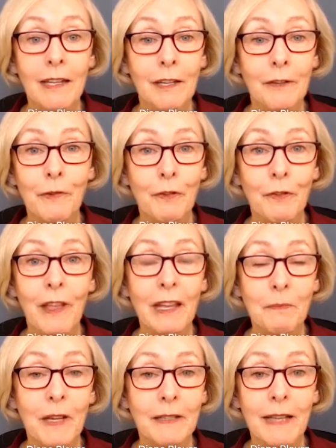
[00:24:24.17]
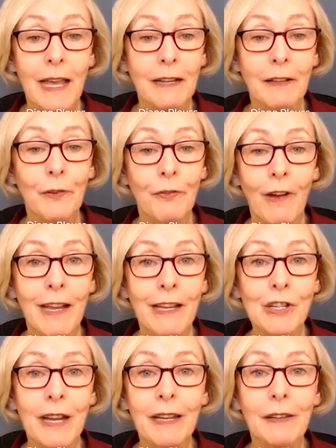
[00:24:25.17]
and if you're that McDonald's
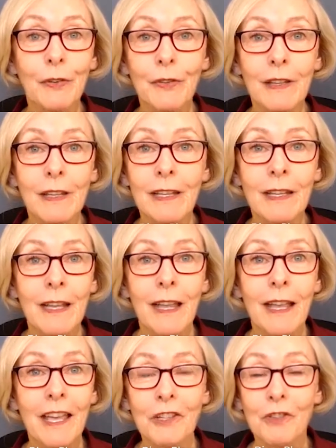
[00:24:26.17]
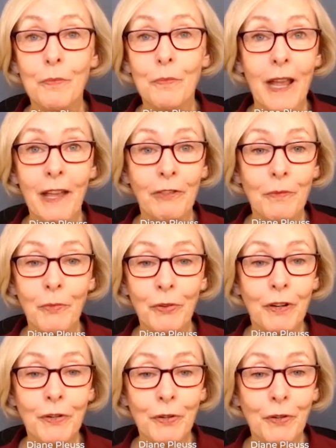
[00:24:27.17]
franchisee and your bathrooms
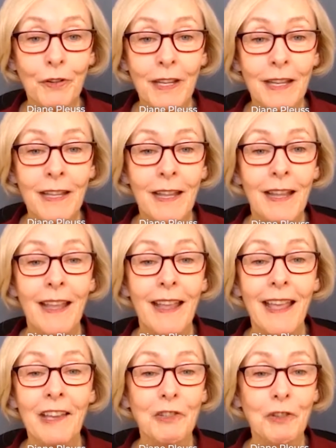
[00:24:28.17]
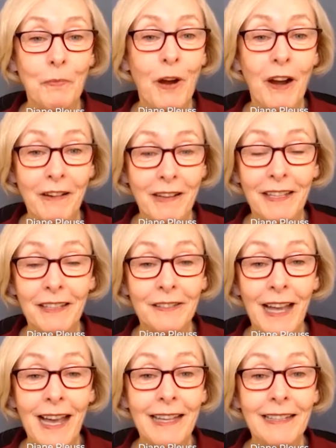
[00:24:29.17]
are dirty and your parking
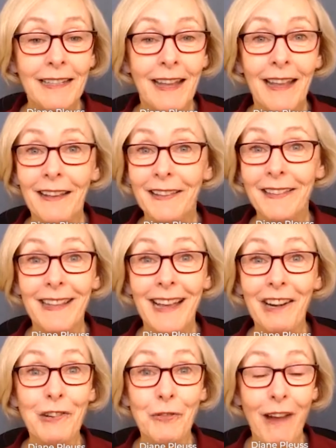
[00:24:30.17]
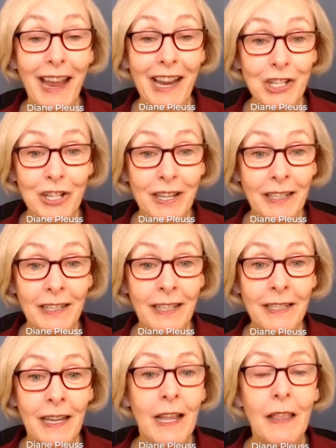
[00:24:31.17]
lot has a lot of trash in it,